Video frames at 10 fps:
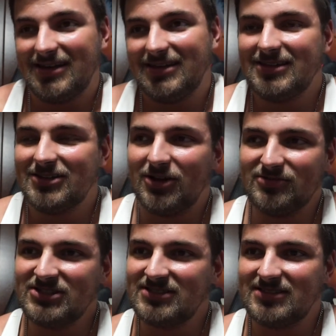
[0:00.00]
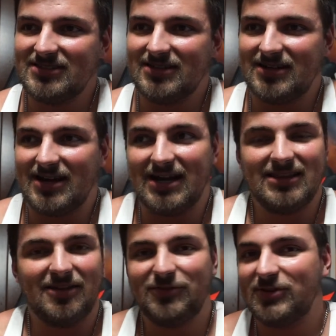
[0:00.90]
you know, just, I
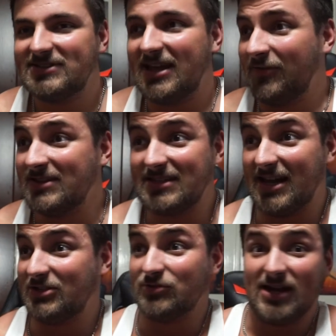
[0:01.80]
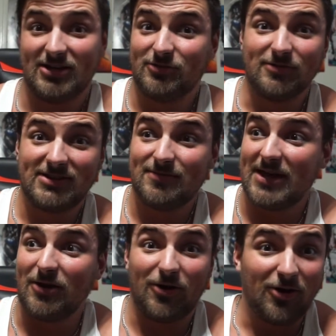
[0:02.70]
love Chris Evans, and I do not agree with him
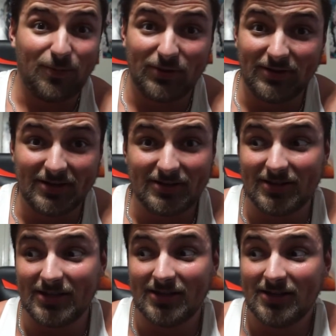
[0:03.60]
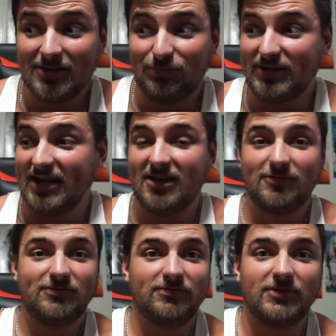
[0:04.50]
at all politically, but I
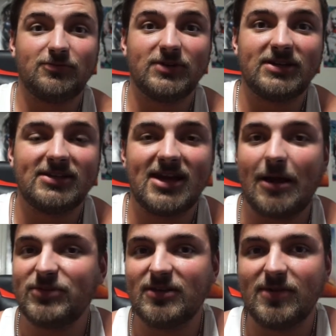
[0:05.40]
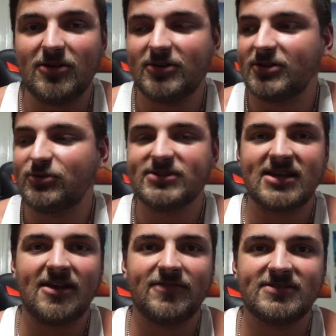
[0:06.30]
have a freaking Captain America Chris
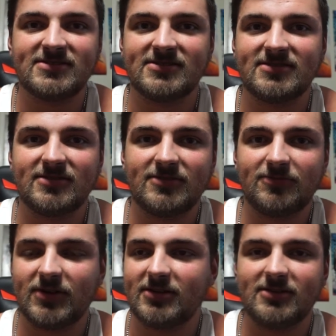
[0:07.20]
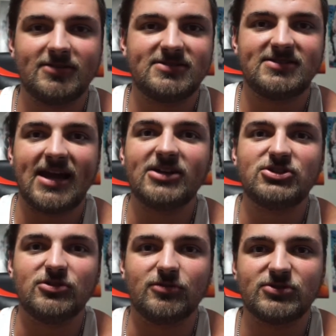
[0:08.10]
Evans fucking
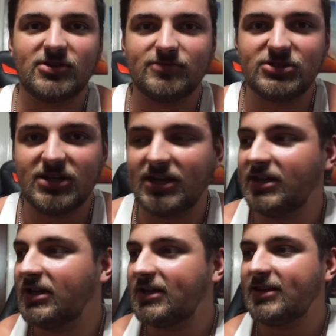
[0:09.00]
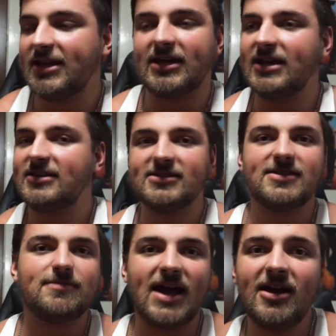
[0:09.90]
statue or some shit. Like, it
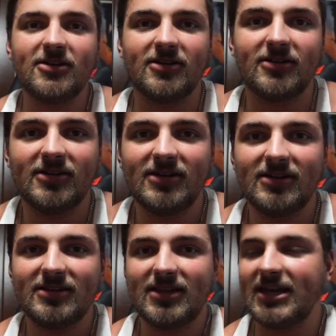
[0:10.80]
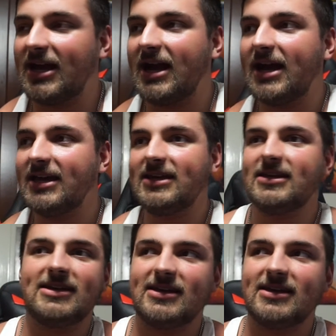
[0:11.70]
doesn't matter. Like, I